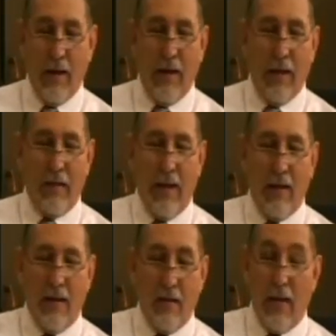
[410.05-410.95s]
And
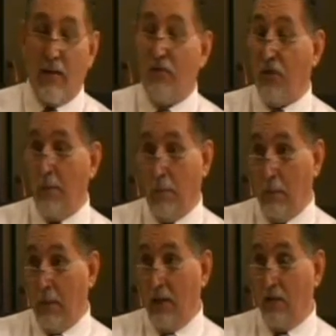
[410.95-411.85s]
that, that simply
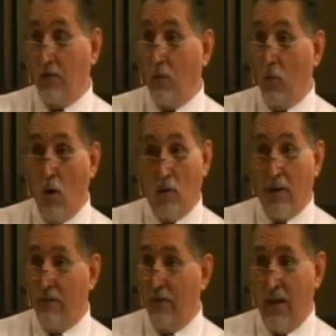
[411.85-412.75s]
means who walk
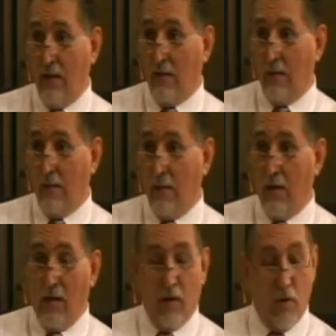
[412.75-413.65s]
in faith. That's
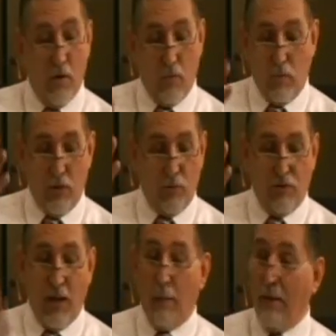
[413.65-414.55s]
right. Who, who
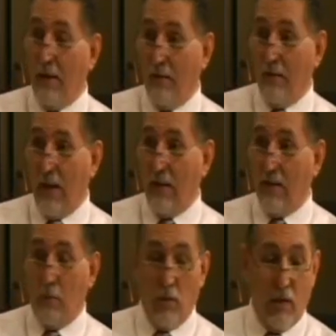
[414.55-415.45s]
step out in faith
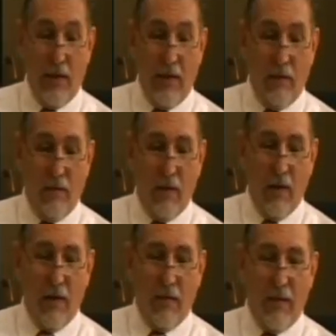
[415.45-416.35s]
and believe.
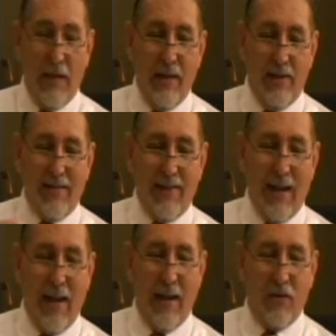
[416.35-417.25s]
These
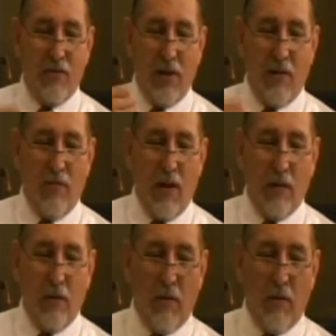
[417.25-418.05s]
signs shall follow